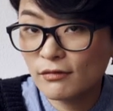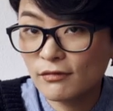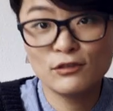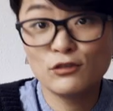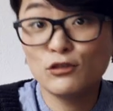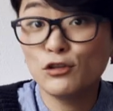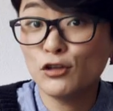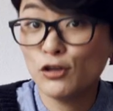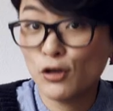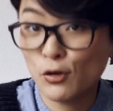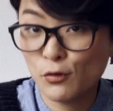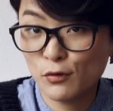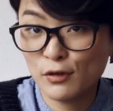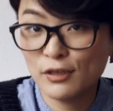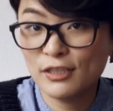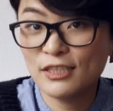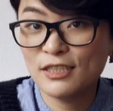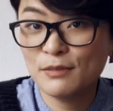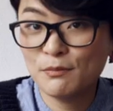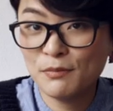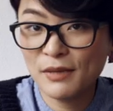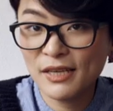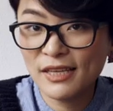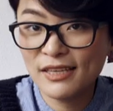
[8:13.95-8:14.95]
Do you know this
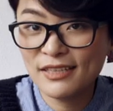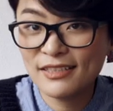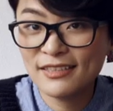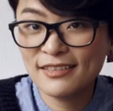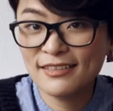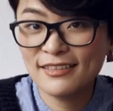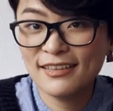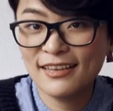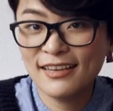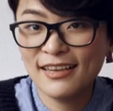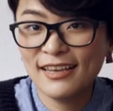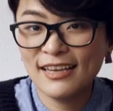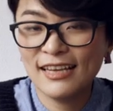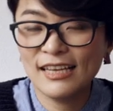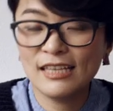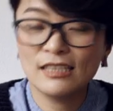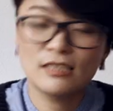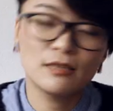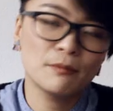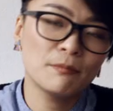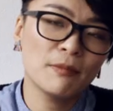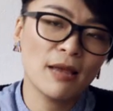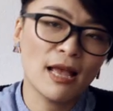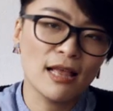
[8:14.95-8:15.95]
piece? It's
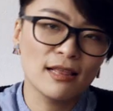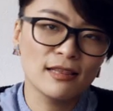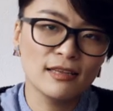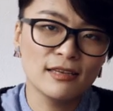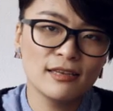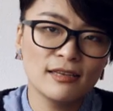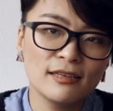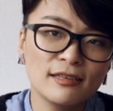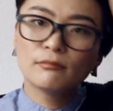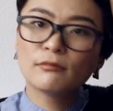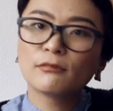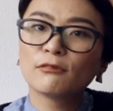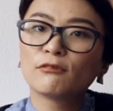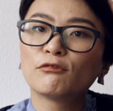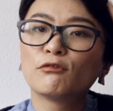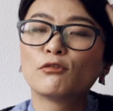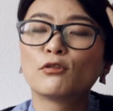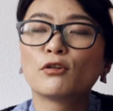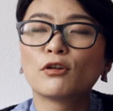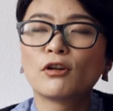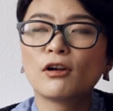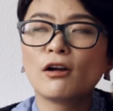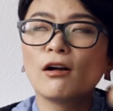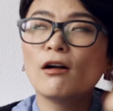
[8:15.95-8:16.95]
a ballad.
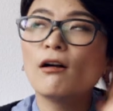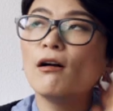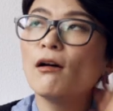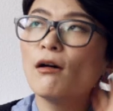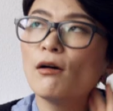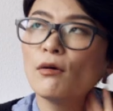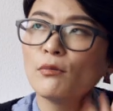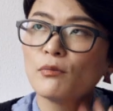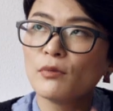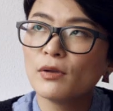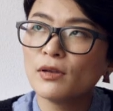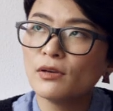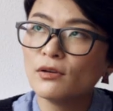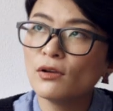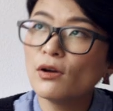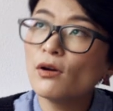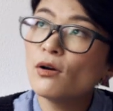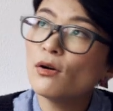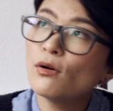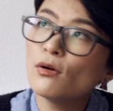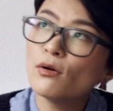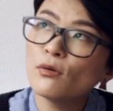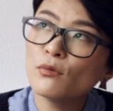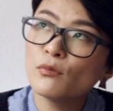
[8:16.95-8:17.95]
For all we
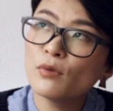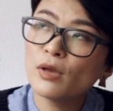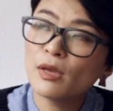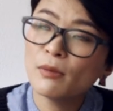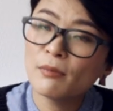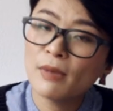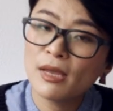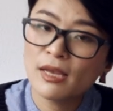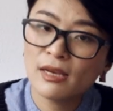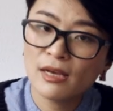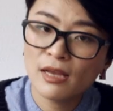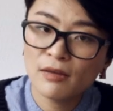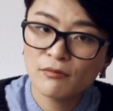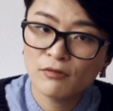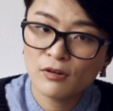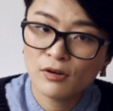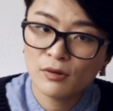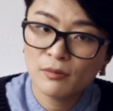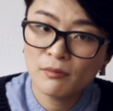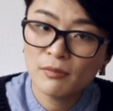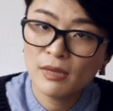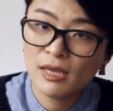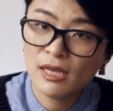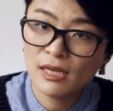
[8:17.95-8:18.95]
know, we may never
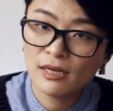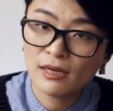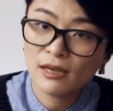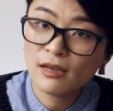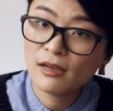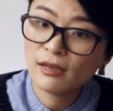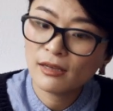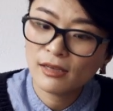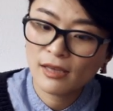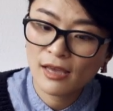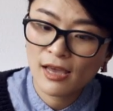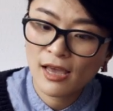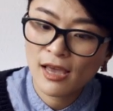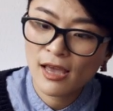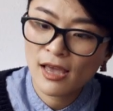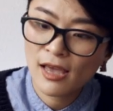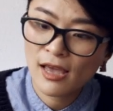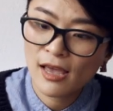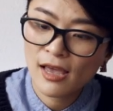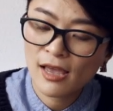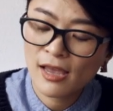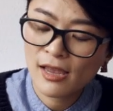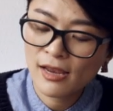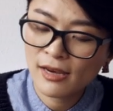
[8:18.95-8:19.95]
meet
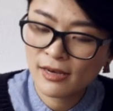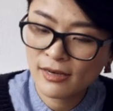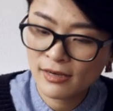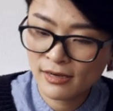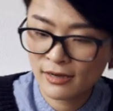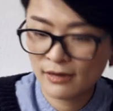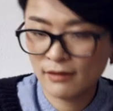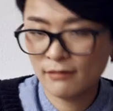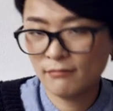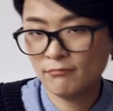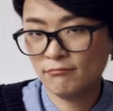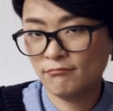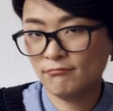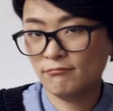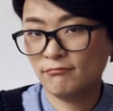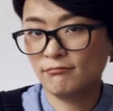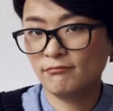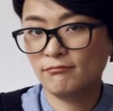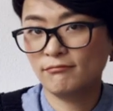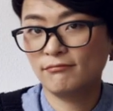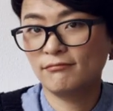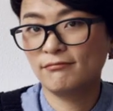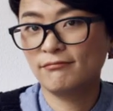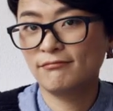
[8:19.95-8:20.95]
again.
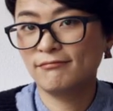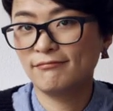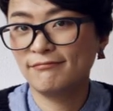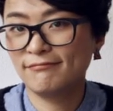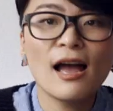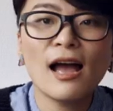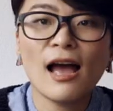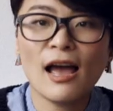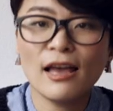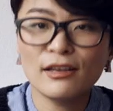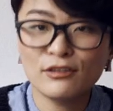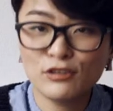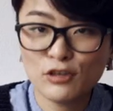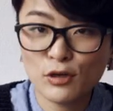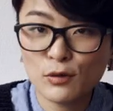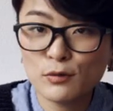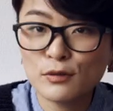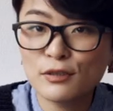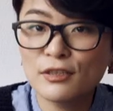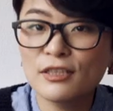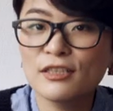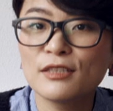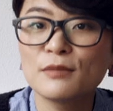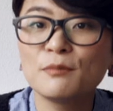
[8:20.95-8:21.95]
I
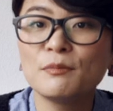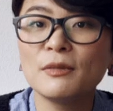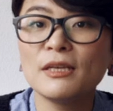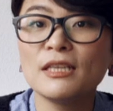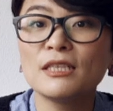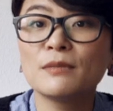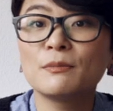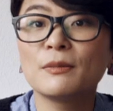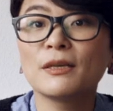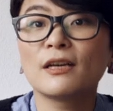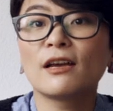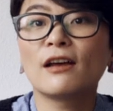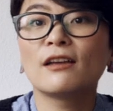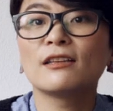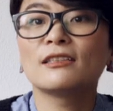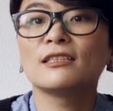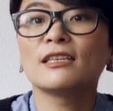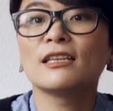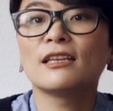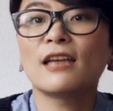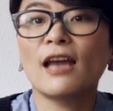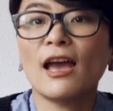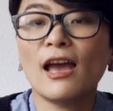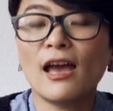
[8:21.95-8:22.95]
chose this piece because
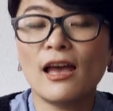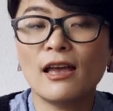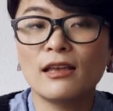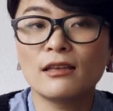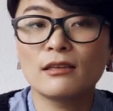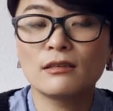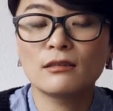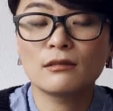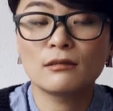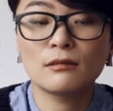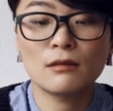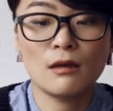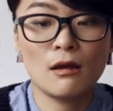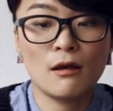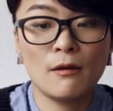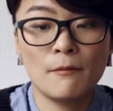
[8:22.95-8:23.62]
it has